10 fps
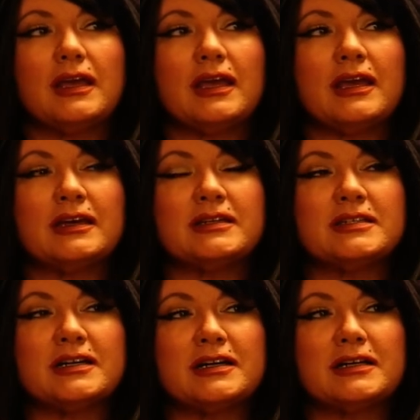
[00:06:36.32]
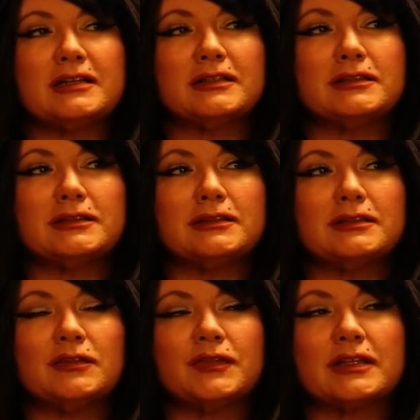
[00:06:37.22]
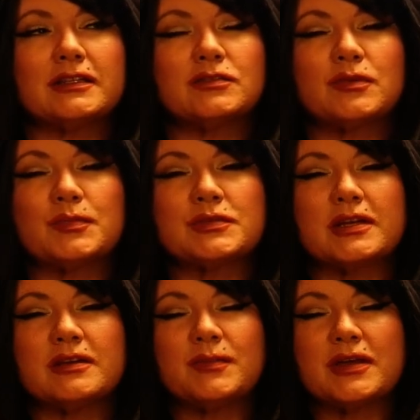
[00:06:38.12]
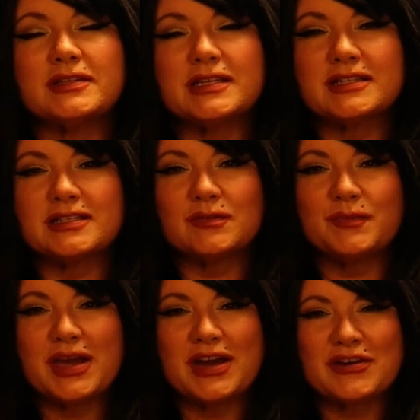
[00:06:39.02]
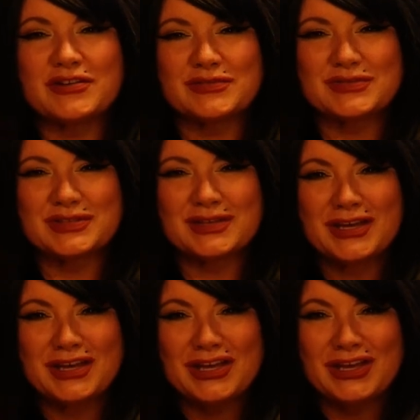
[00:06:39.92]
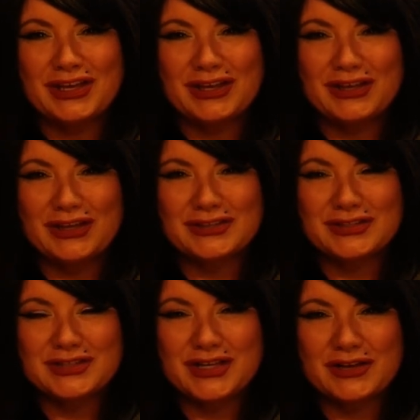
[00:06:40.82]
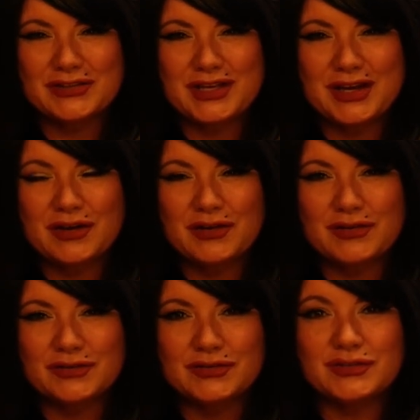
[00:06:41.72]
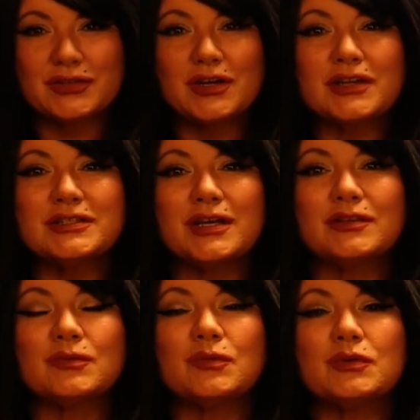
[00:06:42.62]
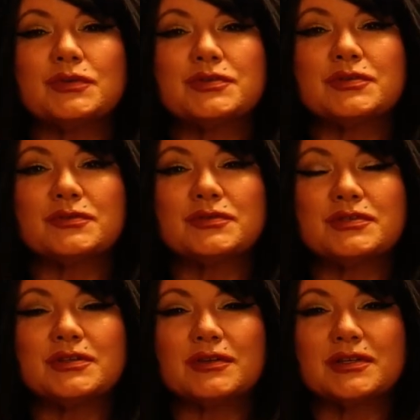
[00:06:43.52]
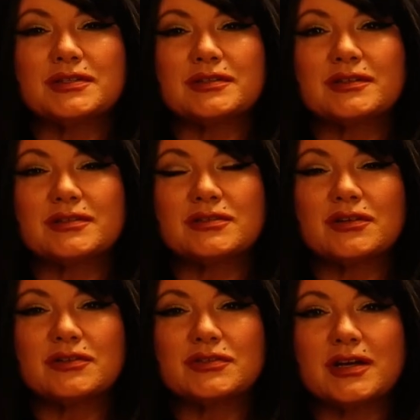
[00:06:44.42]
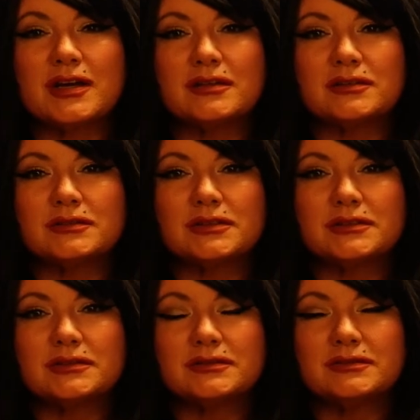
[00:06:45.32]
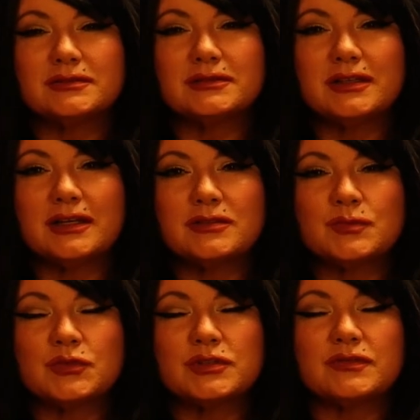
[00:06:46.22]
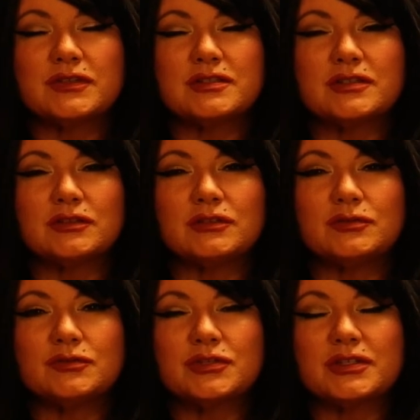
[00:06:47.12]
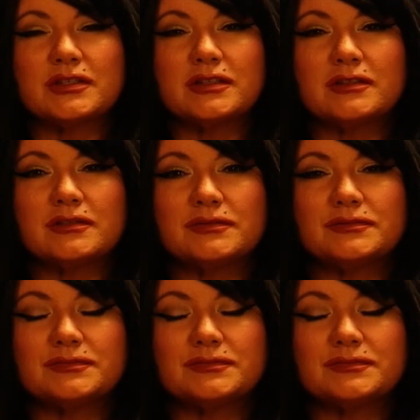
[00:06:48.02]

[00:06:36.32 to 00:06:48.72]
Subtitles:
And the fact that it's represented by the dancing bears is a telltale to not take the world so seriously, Star Child, as most of it's an illusion.